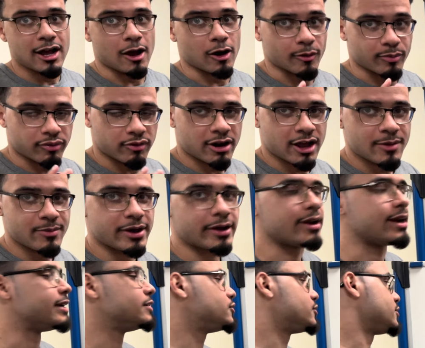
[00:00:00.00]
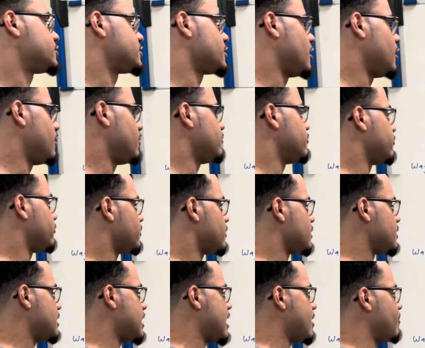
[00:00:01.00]
primary interest of
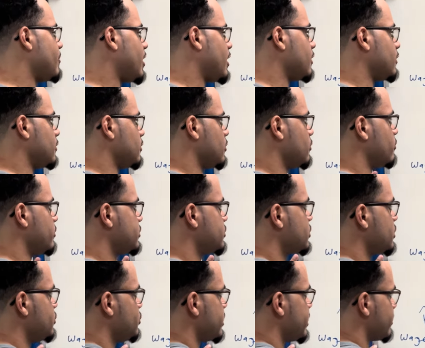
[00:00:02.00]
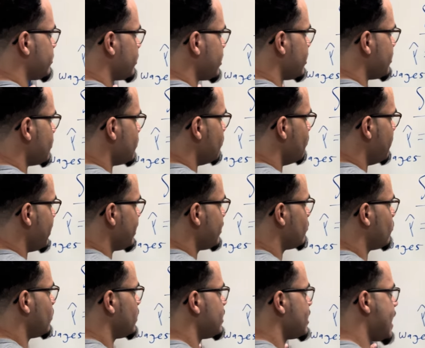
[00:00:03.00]
that model was to generate beta
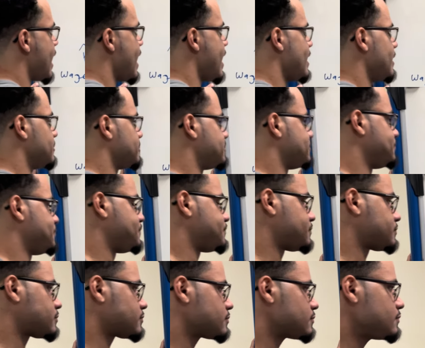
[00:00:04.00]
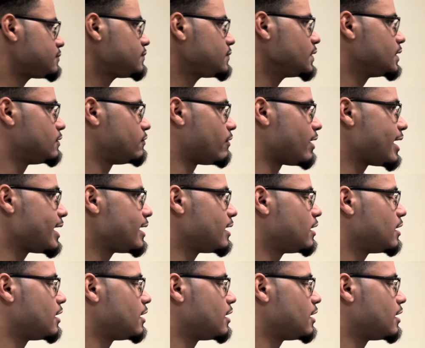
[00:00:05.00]
1 hat, right?